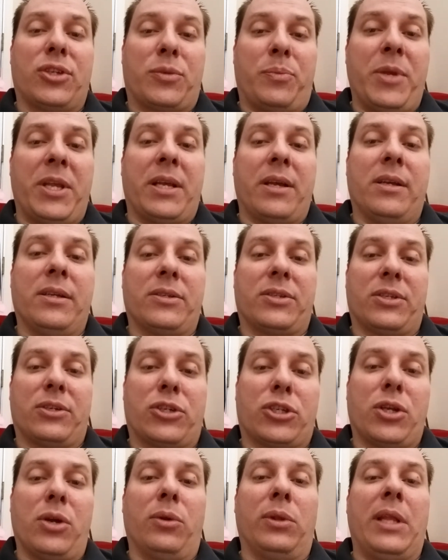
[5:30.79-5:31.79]
just because
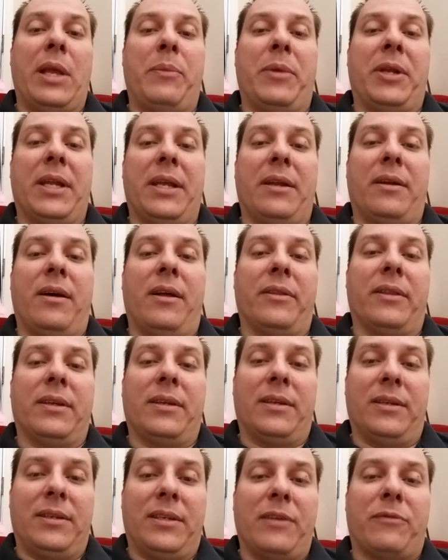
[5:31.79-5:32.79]
they're so limited on
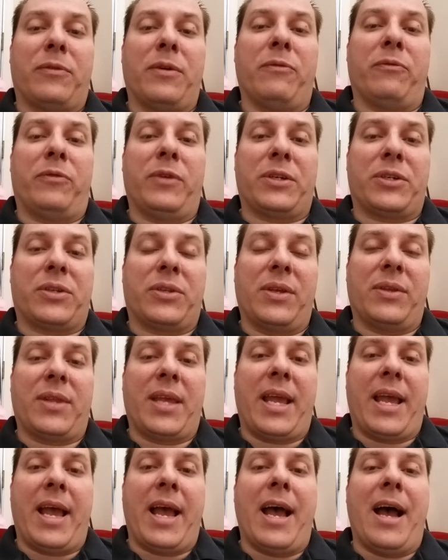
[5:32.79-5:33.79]
the different fish that
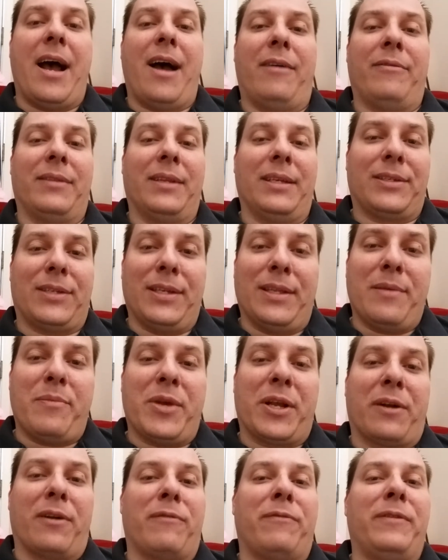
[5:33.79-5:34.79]
they have and they see the
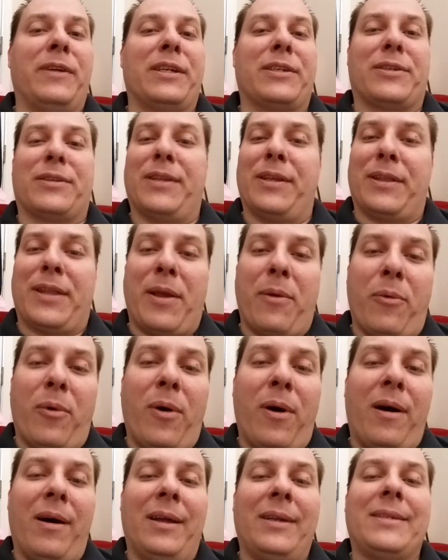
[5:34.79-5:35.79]
bigger fish that they
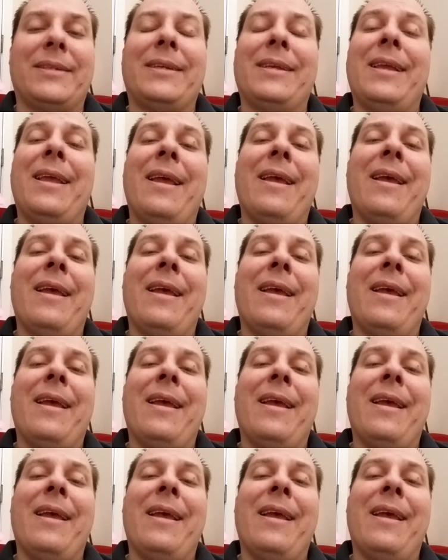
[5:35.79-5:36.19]
want.